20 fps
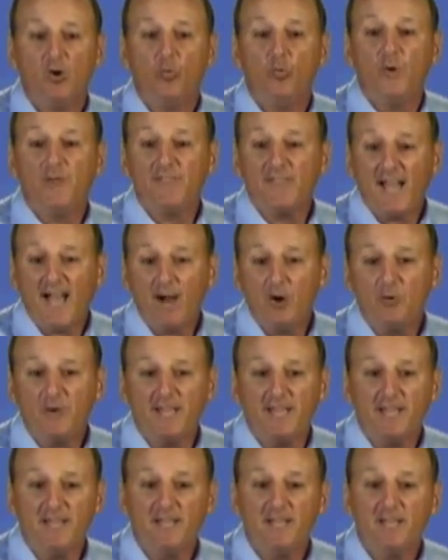Without
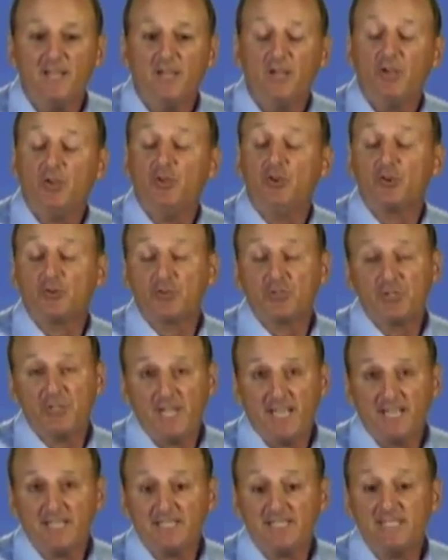it, your
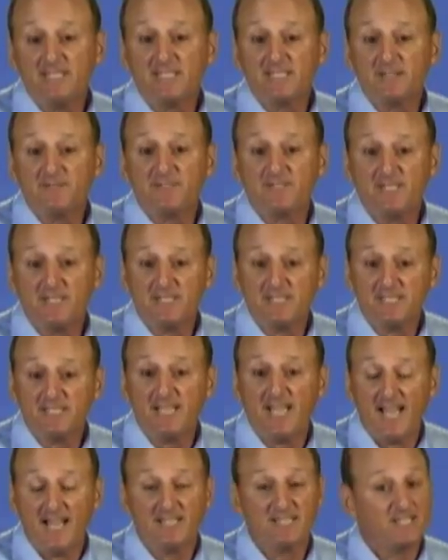chances of
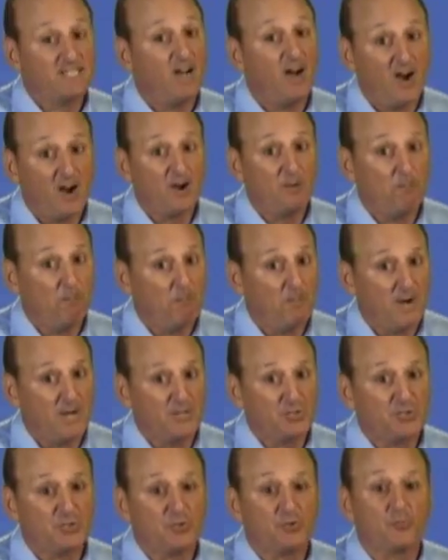success are
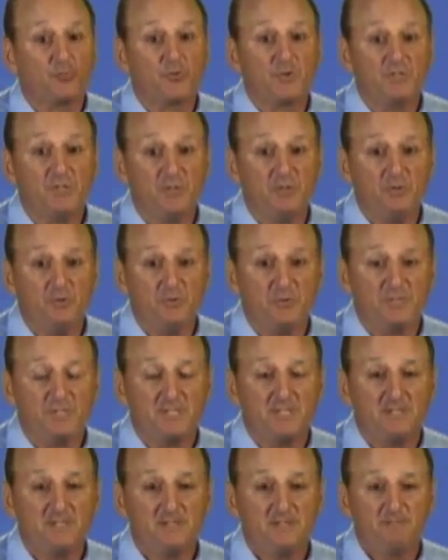much
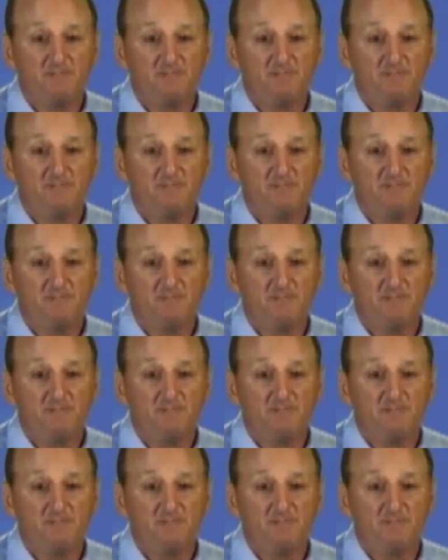reduced.